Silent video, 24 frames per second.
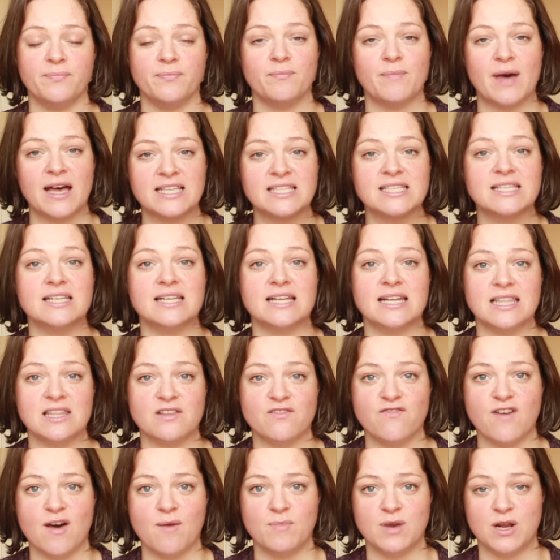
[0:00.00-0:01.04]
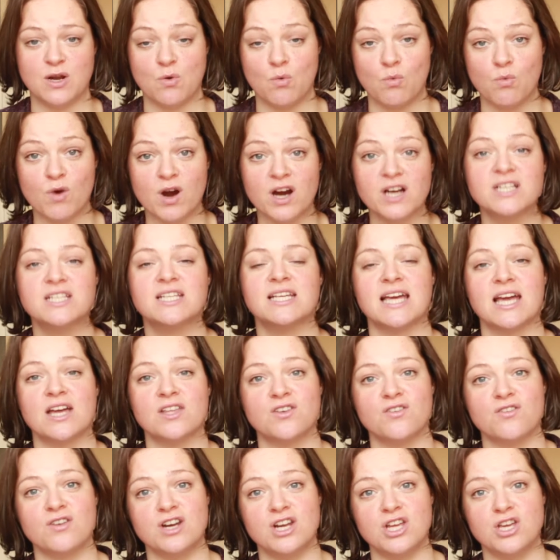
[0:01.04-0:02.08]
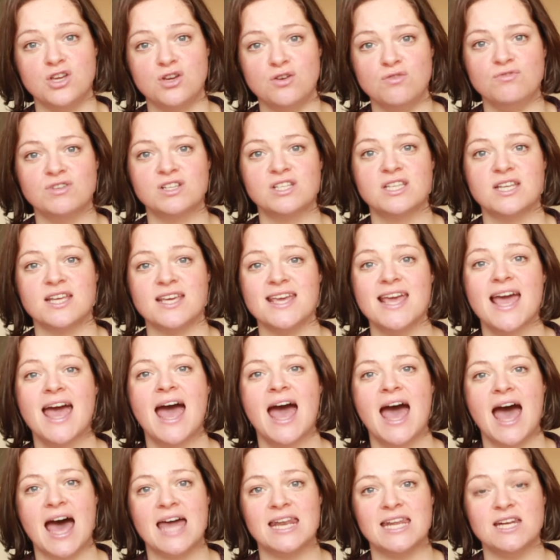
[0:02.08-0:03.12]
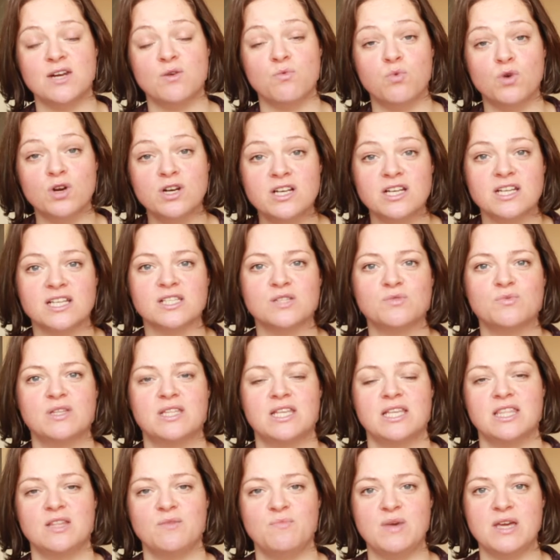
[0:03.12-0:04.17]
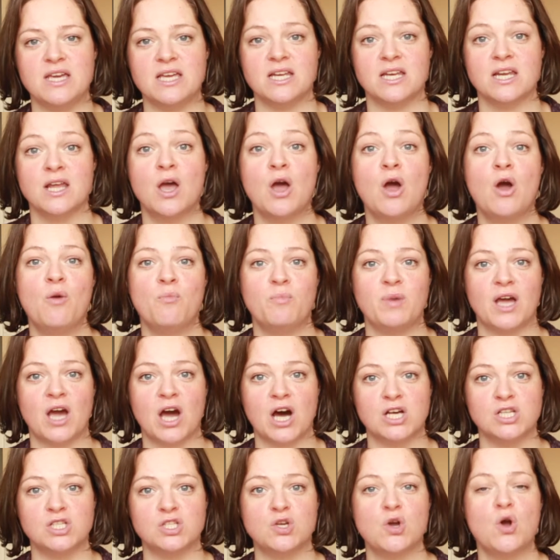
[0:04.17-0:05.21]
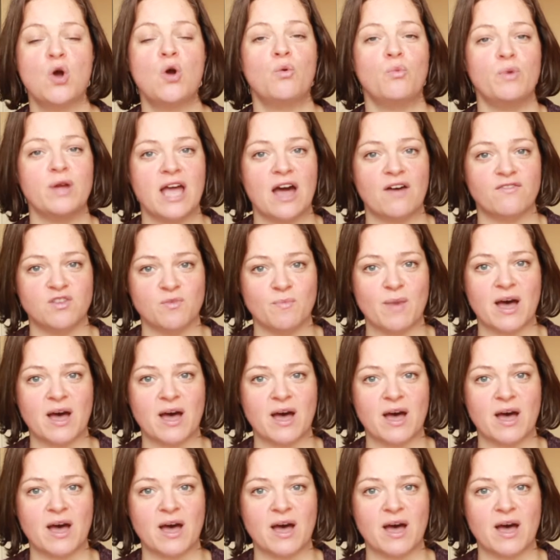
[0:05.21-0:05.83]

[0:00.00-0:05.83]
masculine and the feminine work together in a unity and in a oneness within the being, because we have the